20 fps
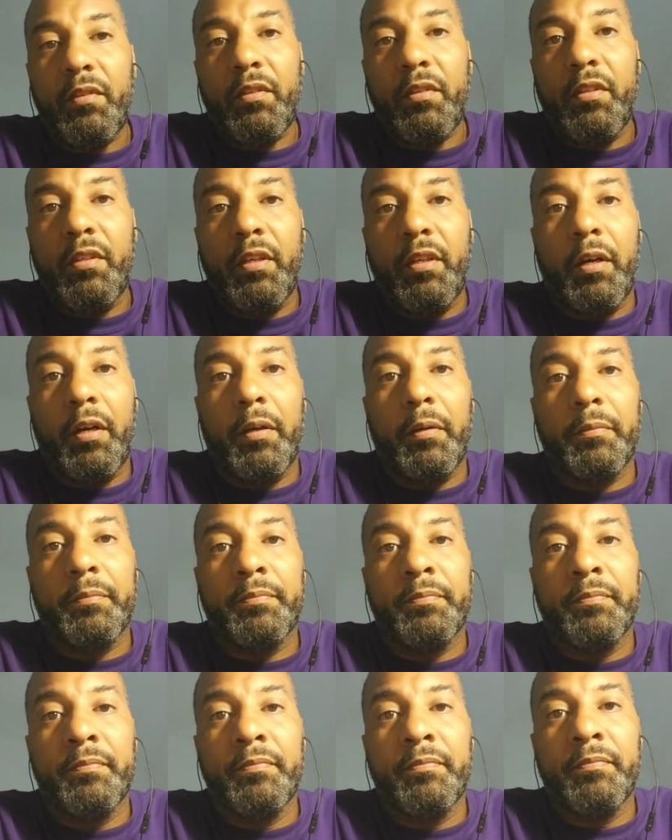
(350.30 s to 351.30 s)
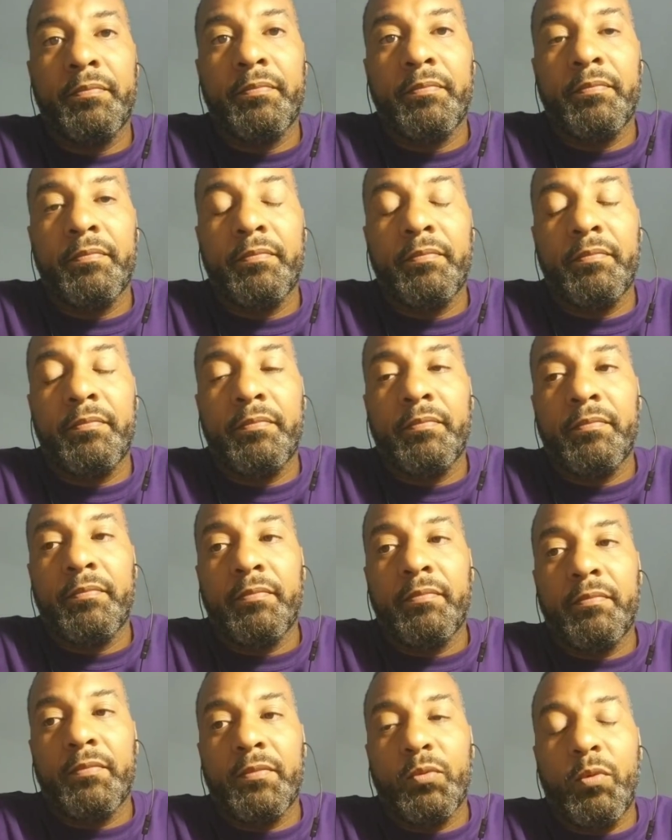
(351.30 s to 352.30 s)
um,
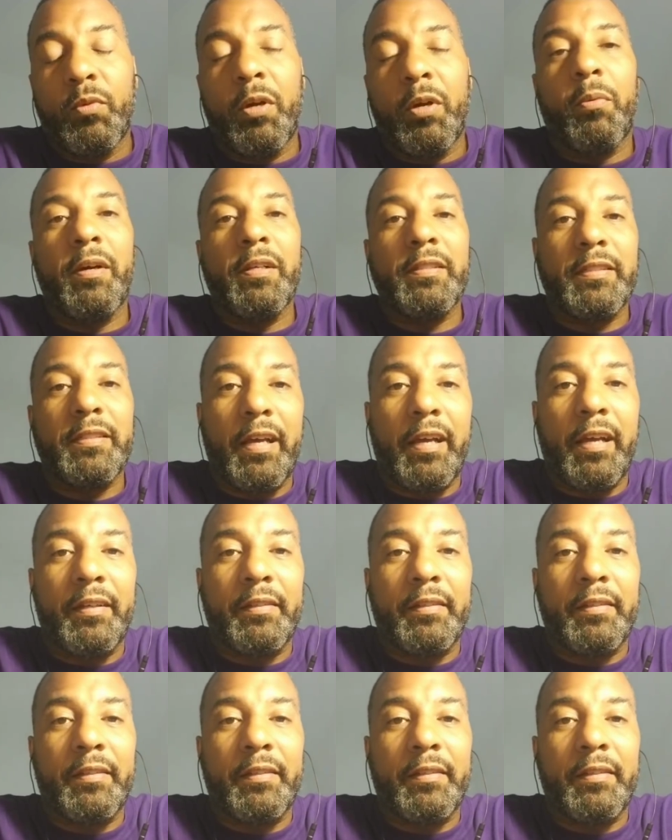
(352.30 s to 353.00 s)
where was I?